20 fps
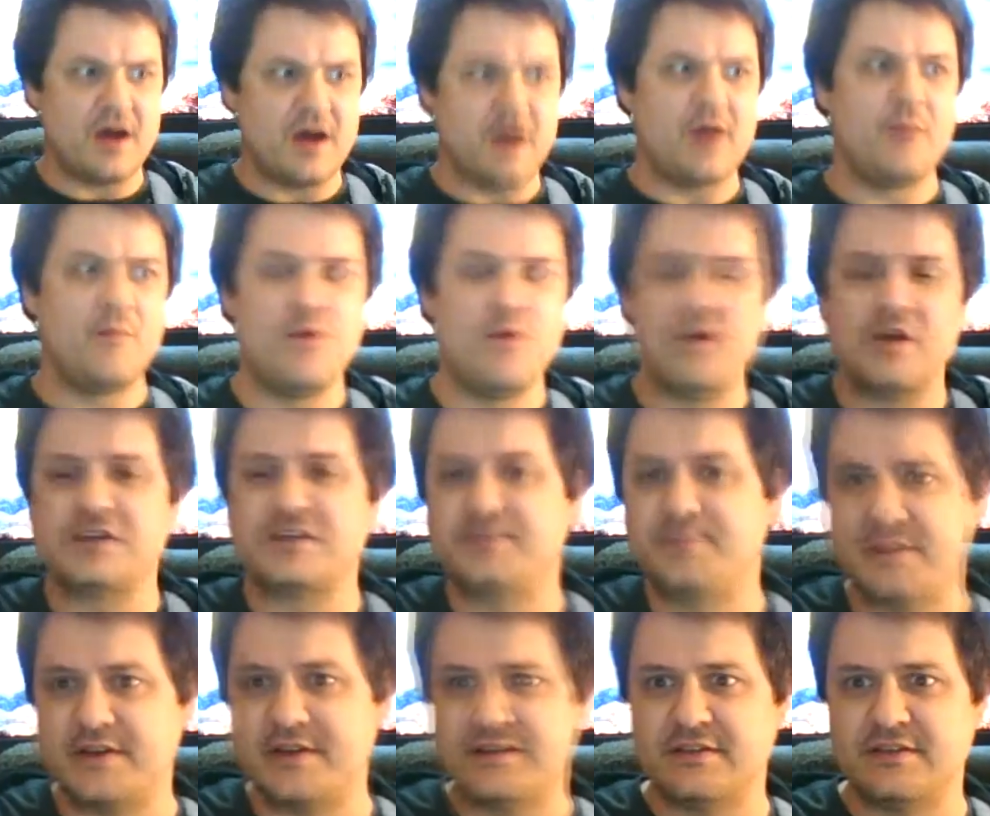more
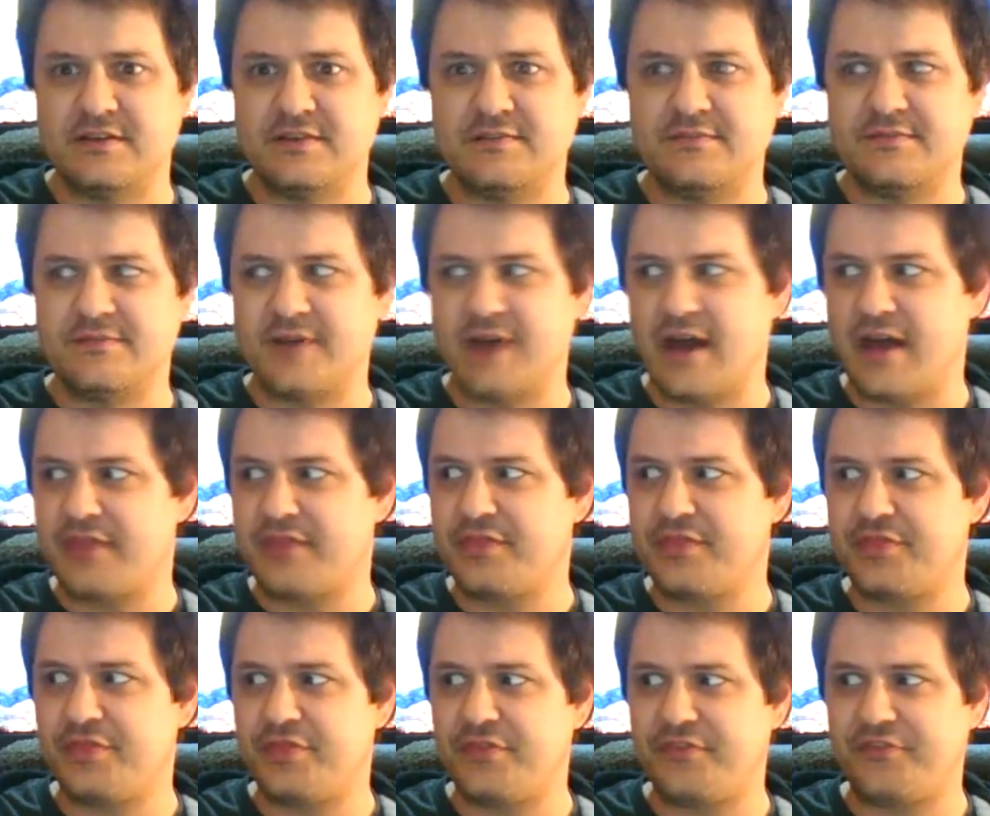expensive. I
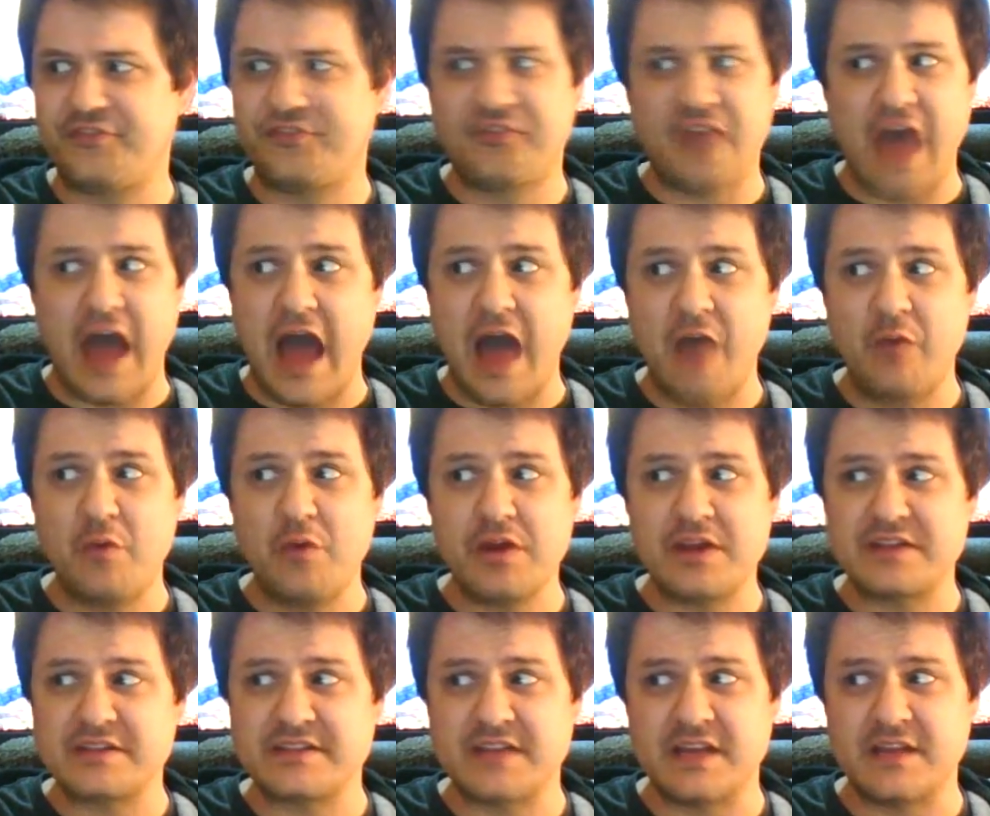want to
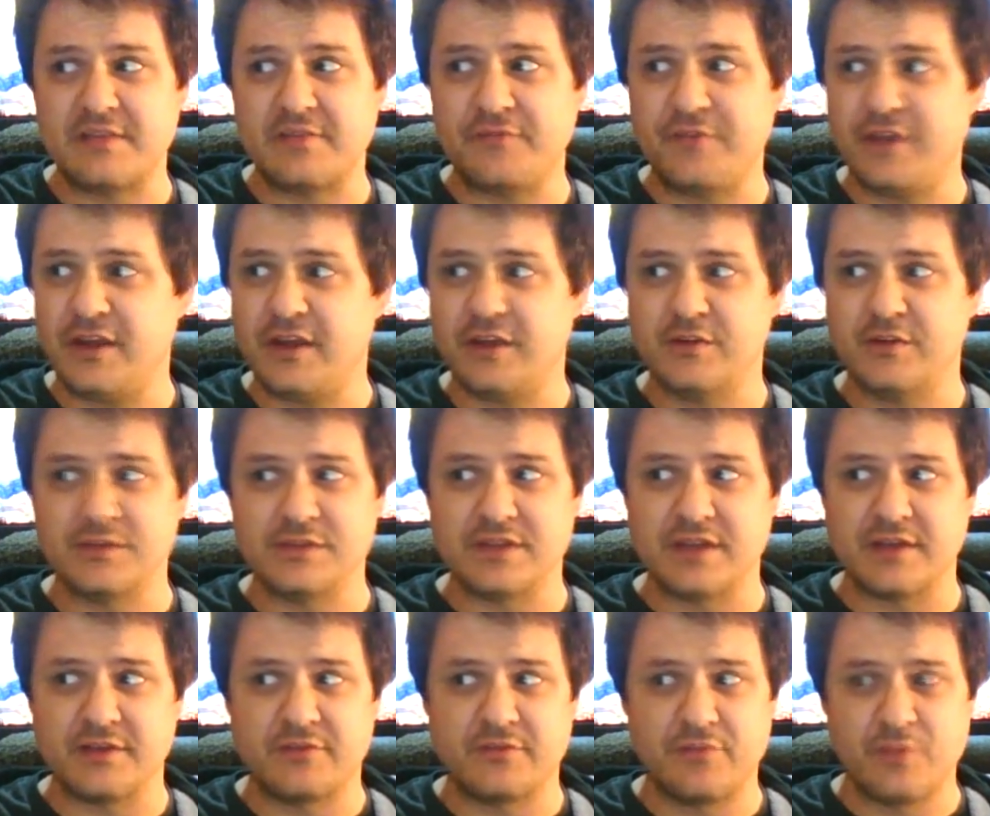say the figure was
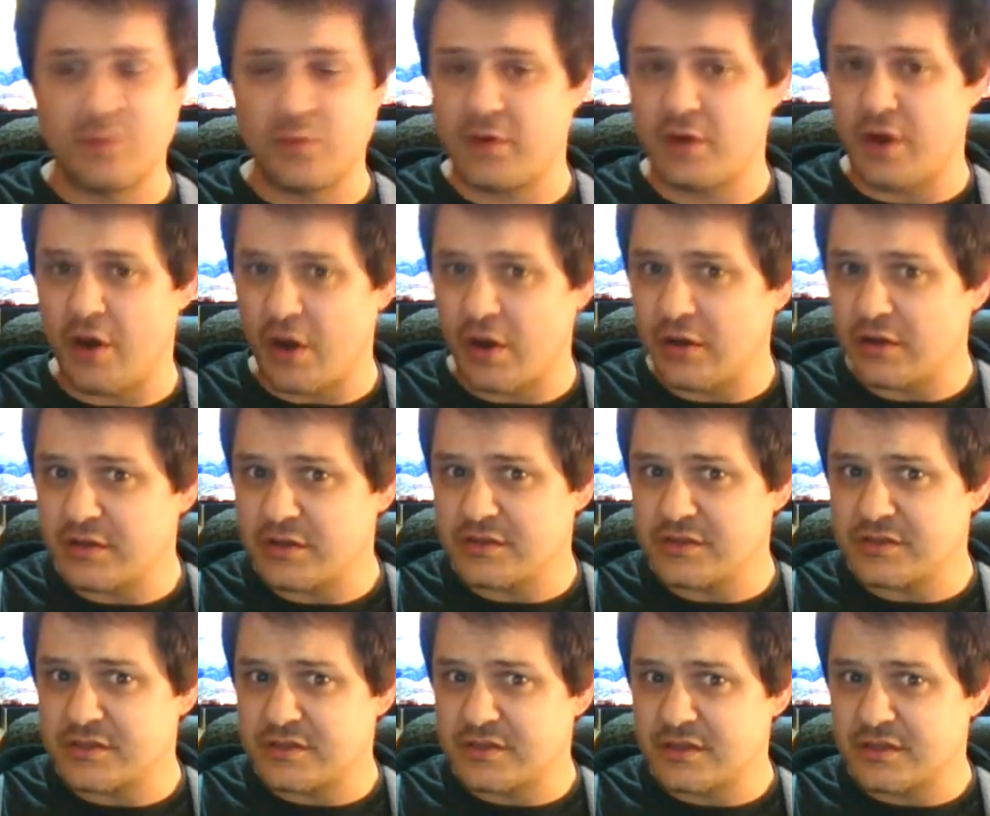like $4.